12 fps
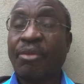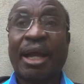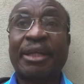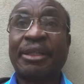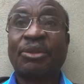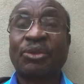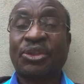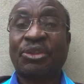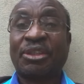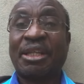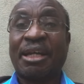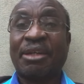And it was
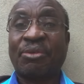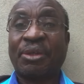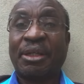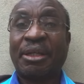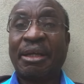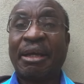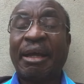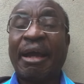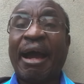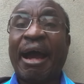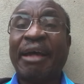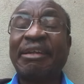not that way.
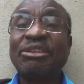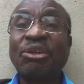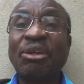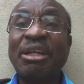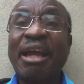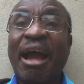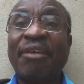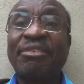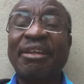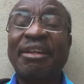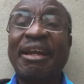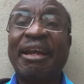It is only
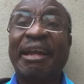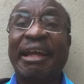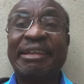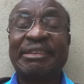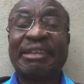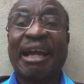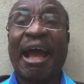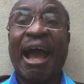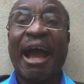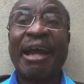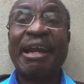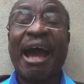after the letter
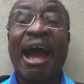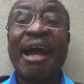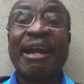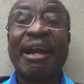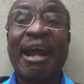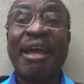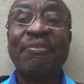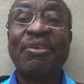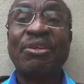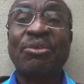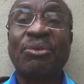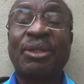had
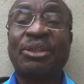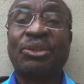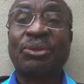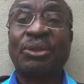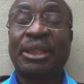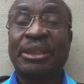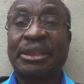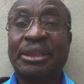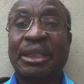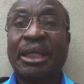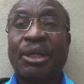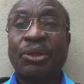arrived to the
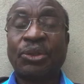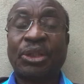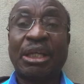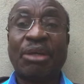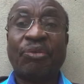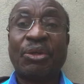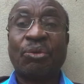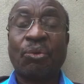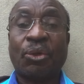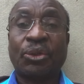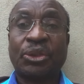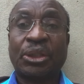students. You see, if it
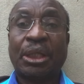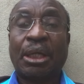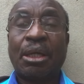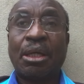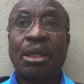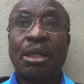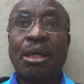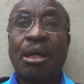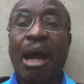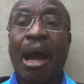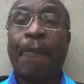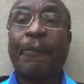was
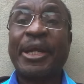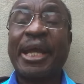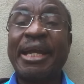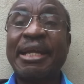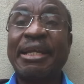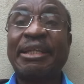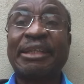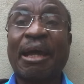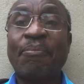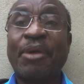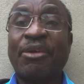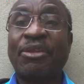apprehended
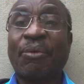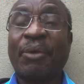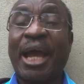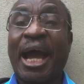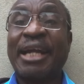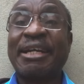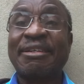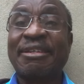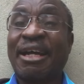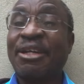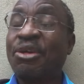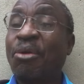somewhere on the way and
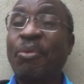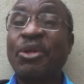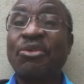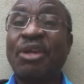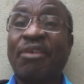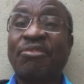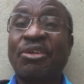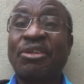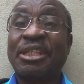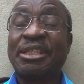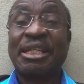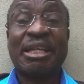returned, nobody would have
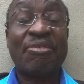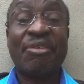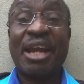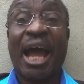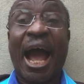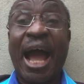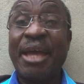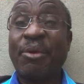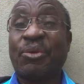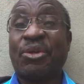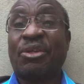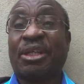known it. Even I
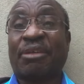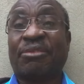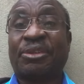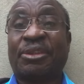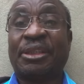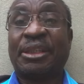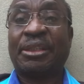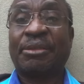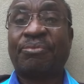would not have known it.